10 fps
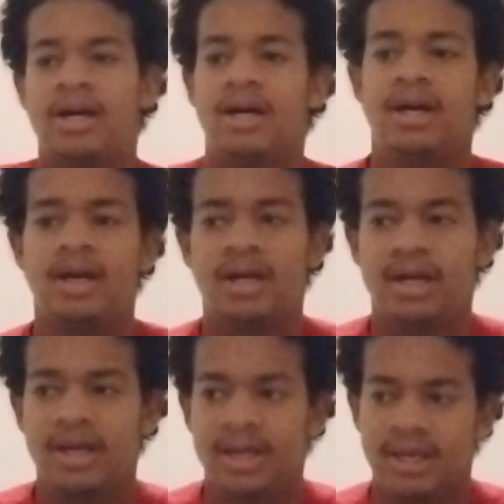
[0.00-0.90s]

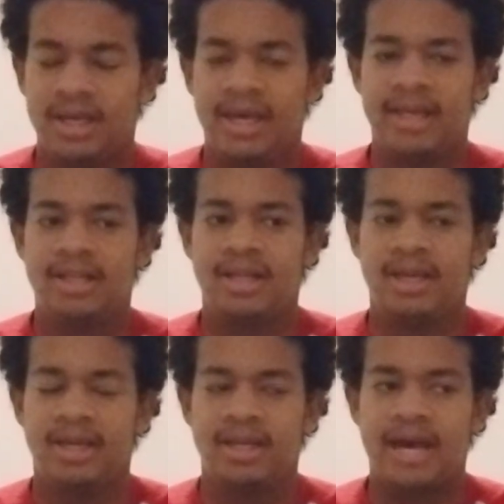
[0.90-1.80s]
Uh, and
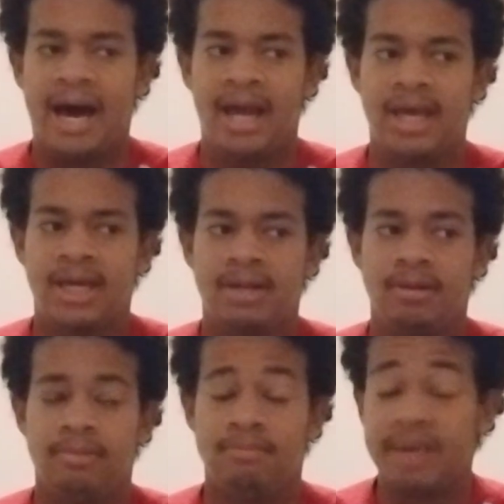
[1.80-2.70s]
then I had
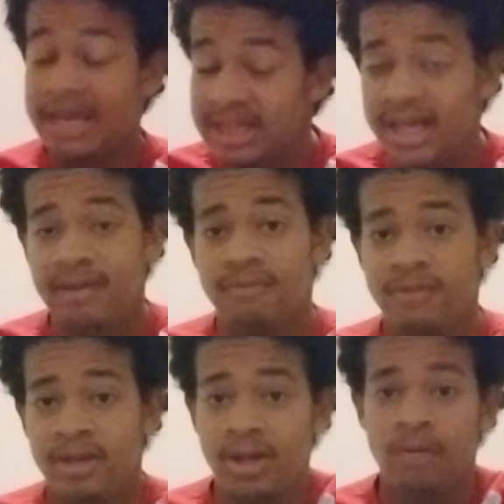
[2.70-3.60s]
made that
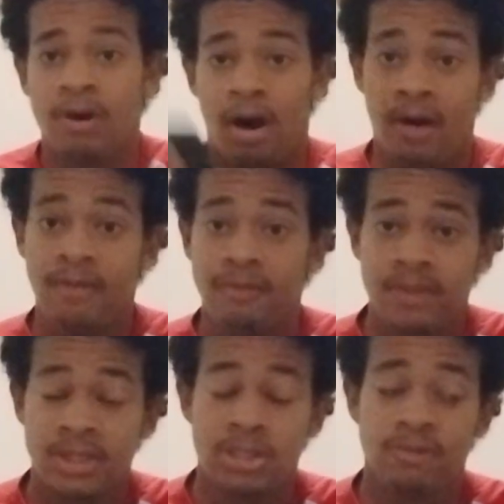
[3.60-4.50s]
video on
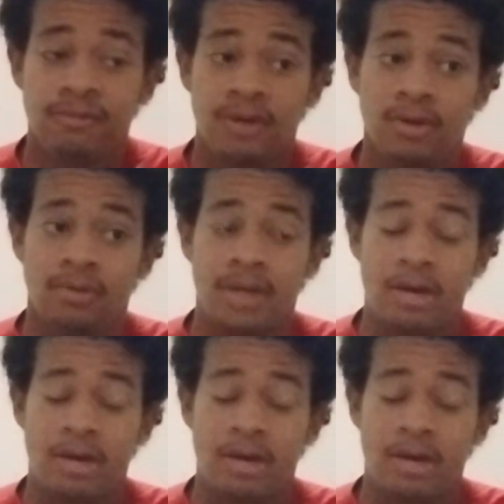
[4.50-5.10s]
this phone.